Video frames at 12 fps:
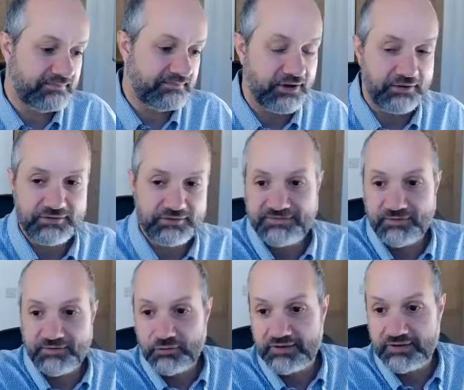you'd
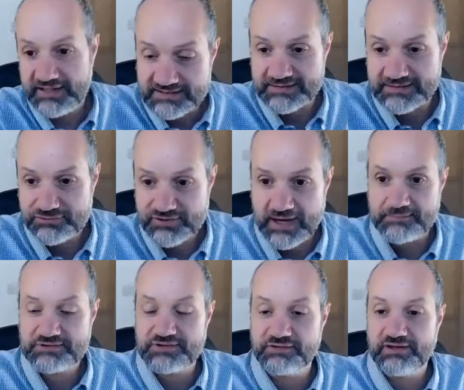fallen into some
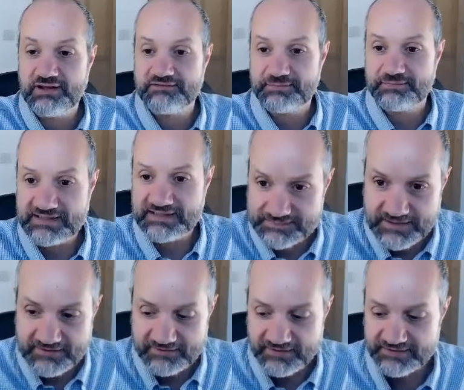traps you'd learned from
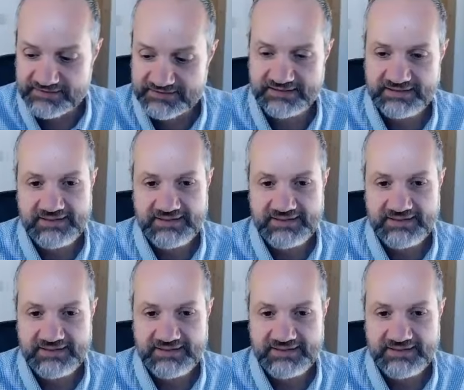experience,